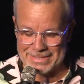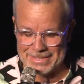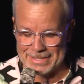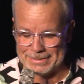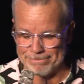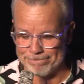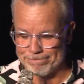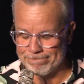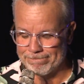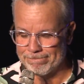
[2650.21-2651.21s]
that
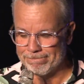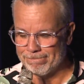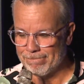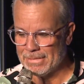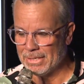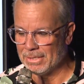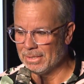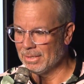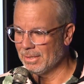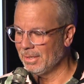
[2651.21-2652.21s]
um,
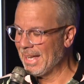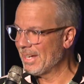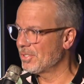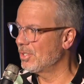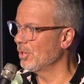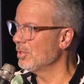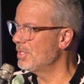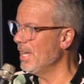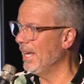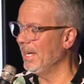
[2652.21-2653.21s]
last
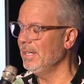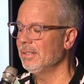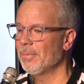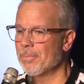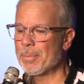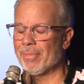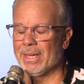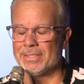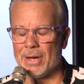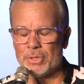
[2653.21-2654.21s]
Thursday,
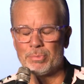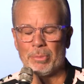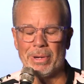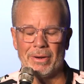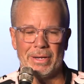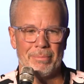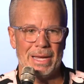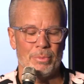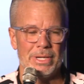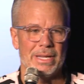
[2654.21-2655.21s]
as I was preparing
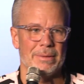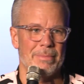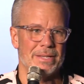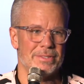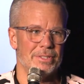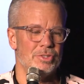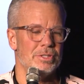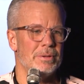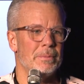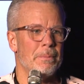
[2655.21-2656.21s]
my weekend
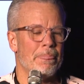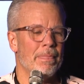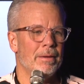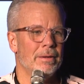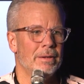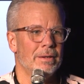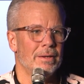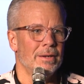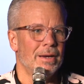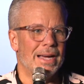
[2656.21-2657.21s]
message,
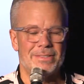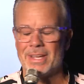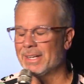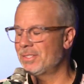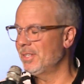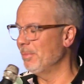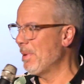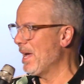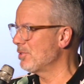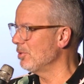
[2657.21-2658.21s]
I
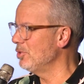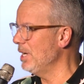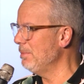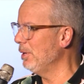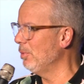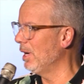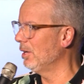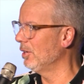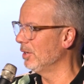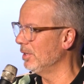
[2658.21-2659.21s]
texted Pastor Jamie
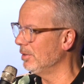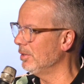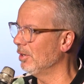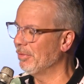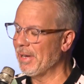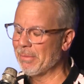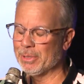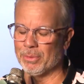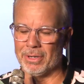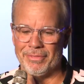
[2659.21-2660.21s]
while her and her
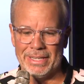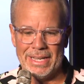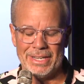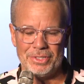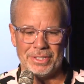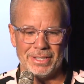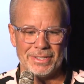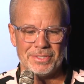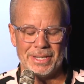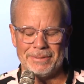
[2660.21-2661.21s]
family were on
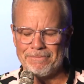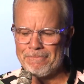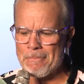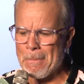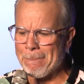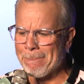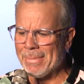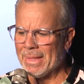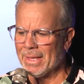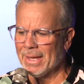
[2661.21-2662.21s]
vacation. I said,
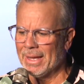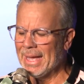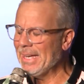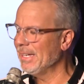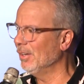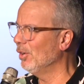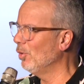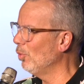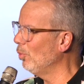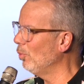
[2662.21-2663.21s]

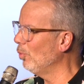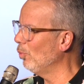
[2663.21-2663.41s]
hey,